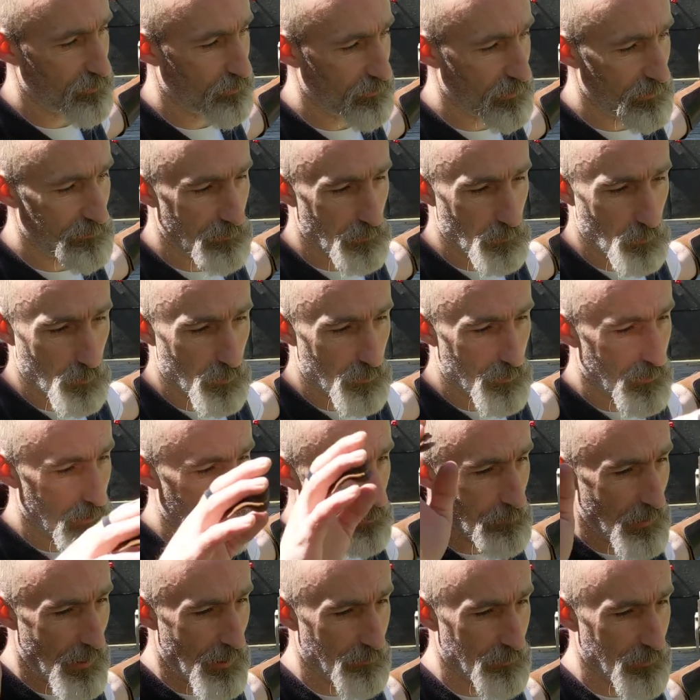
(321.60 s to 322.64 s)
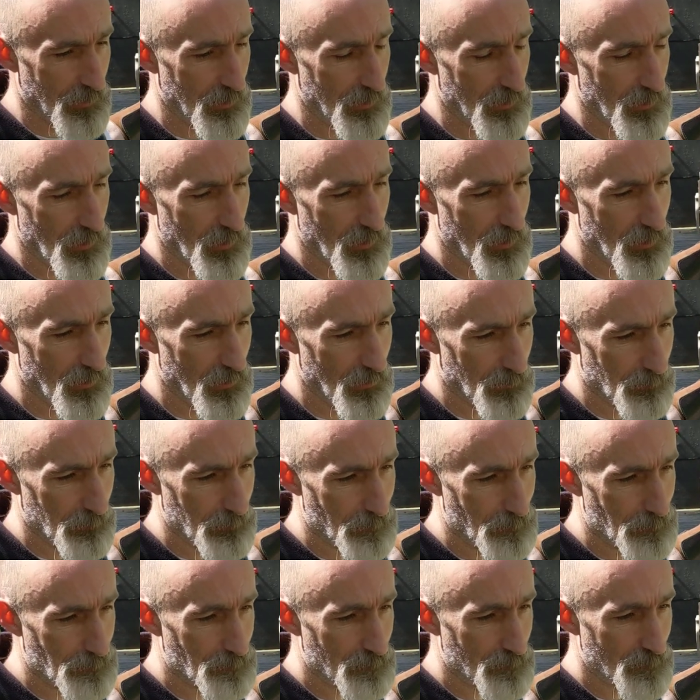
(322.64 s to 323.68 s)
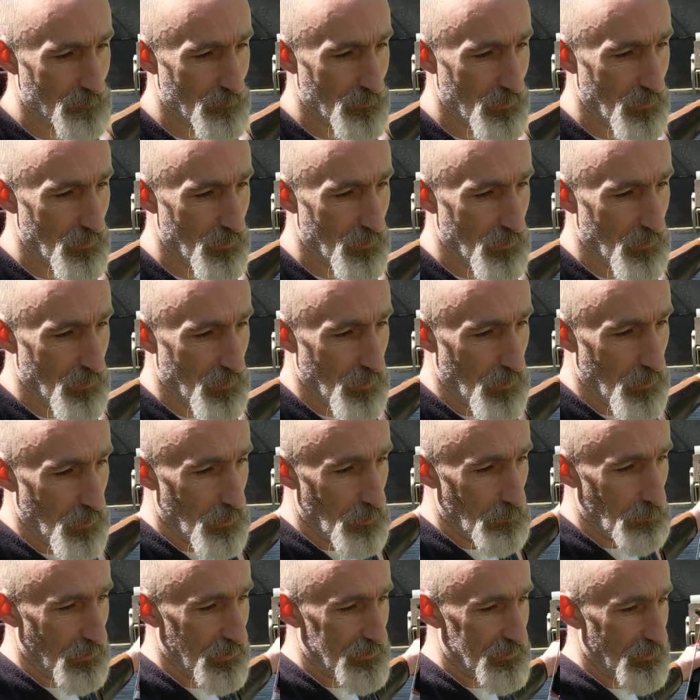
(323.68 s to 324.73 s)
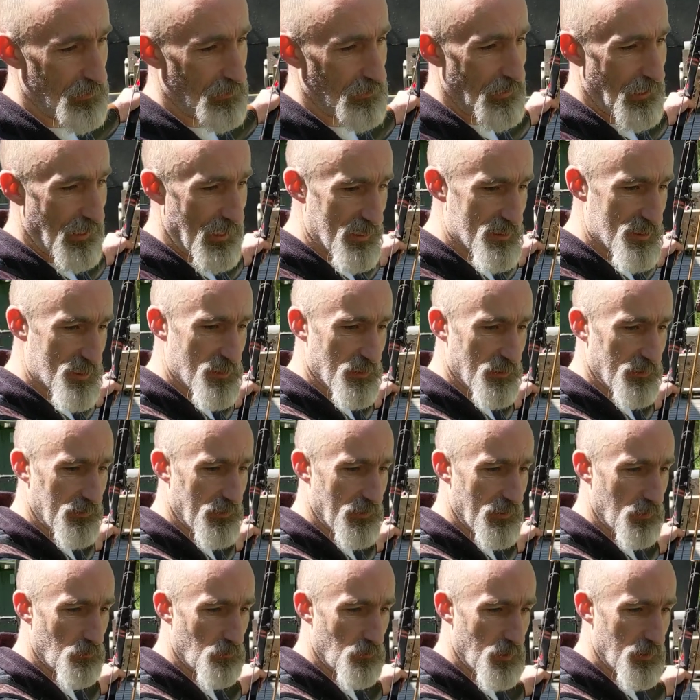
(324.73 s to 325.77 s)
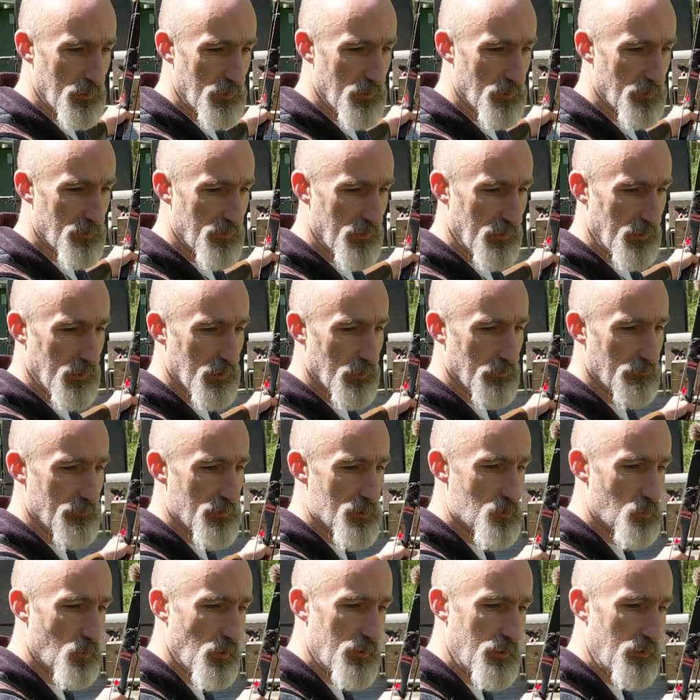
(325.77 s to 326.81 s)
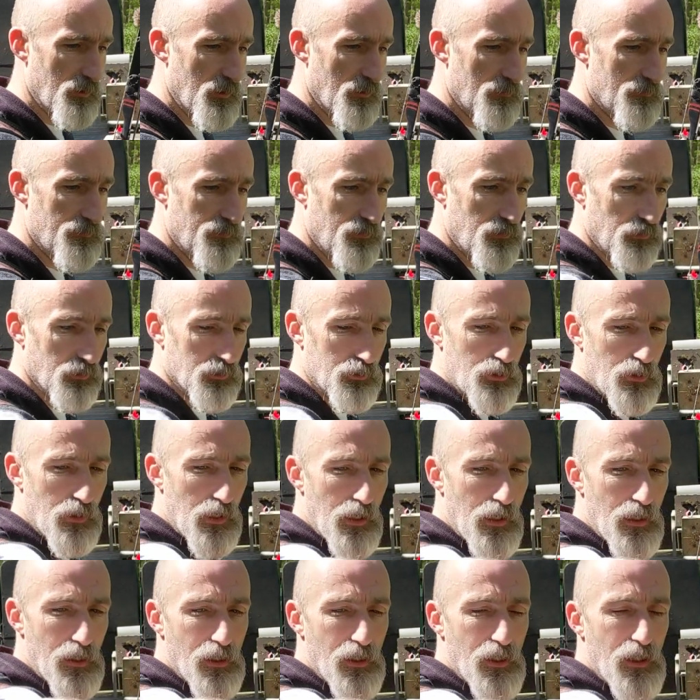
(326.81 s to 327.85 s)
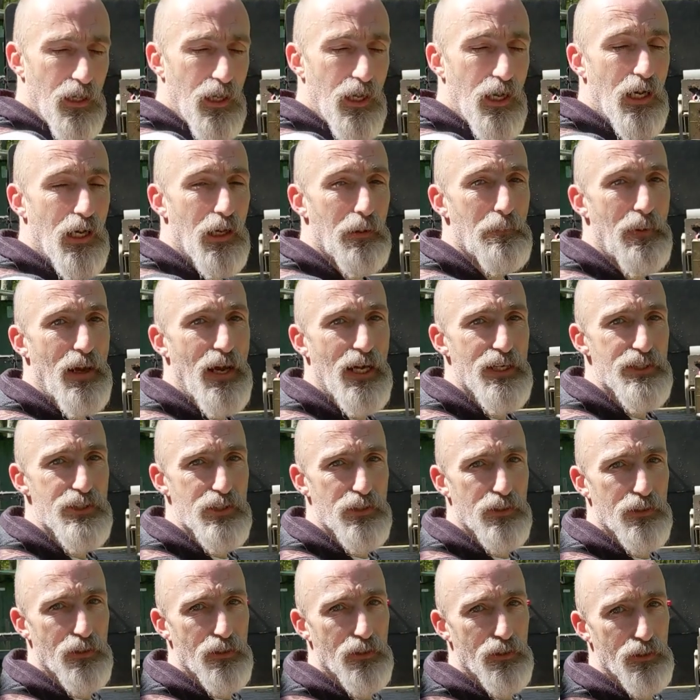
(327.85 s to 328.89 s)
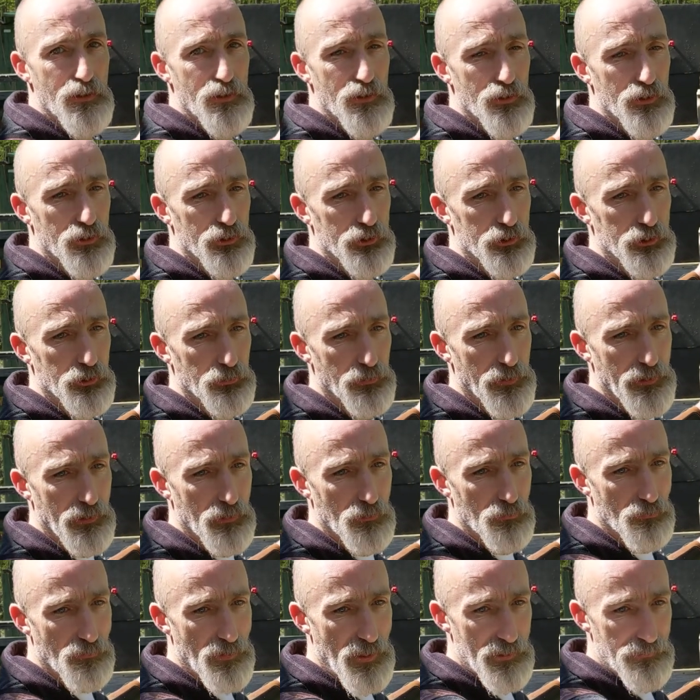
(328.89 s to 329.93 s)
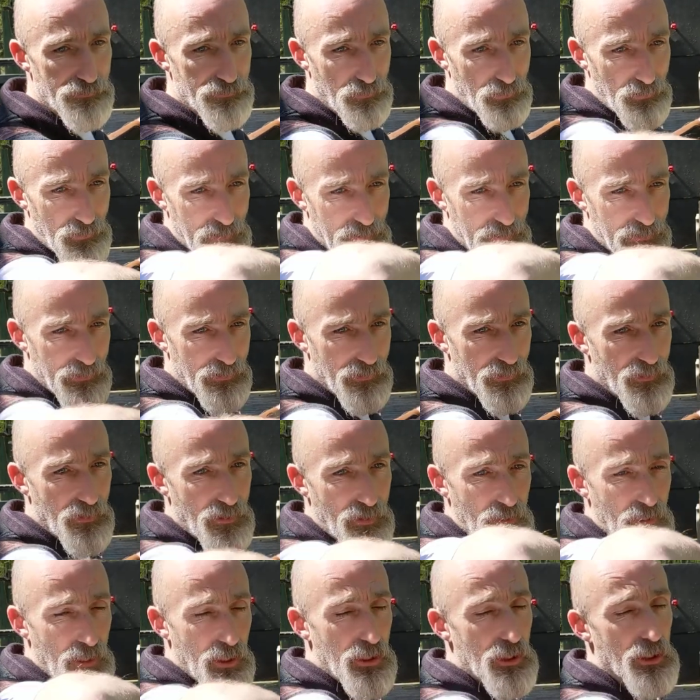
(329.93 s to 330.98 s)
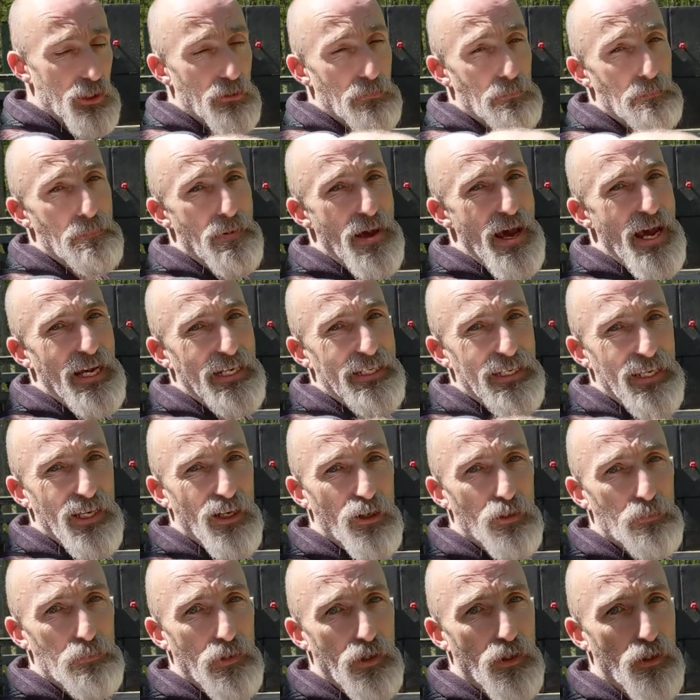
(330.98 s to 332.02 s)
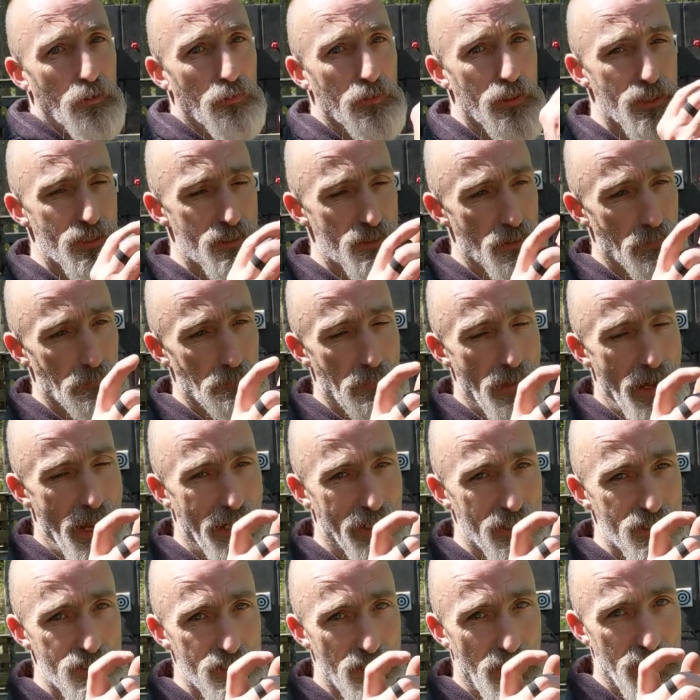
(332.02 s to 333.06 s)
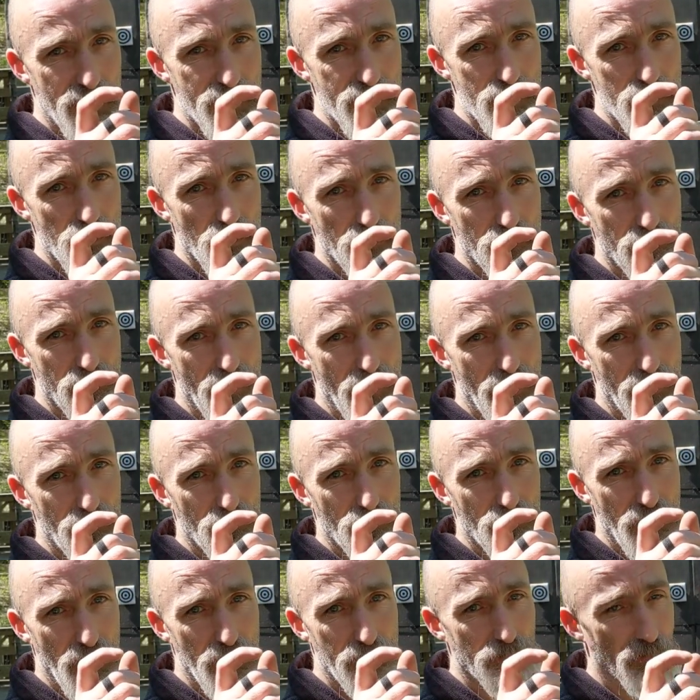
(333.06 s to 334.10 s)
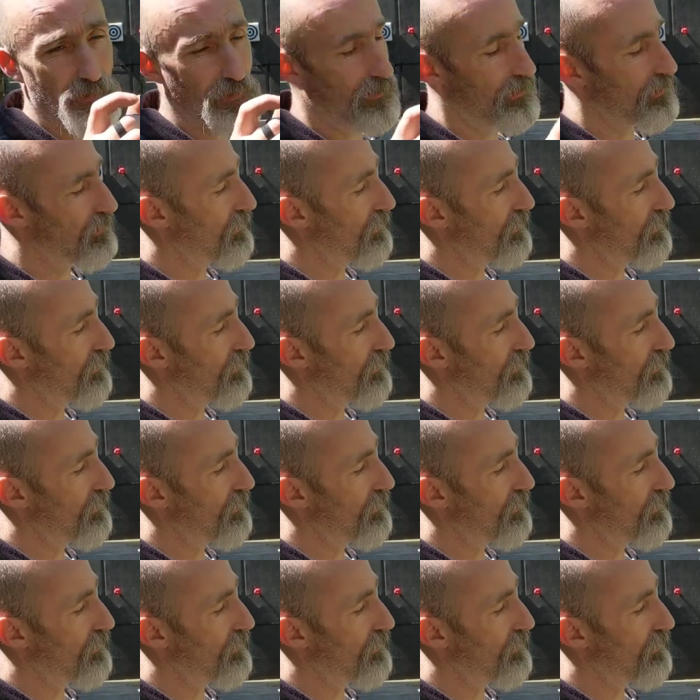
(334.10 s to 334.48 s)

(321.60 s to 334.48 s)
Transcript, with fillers: Don't even worry about it. Um, but the last thing that I want you to think of is when you're at full draw, imagine you're shooting a rifle and your back elbow is the back sights of that rifle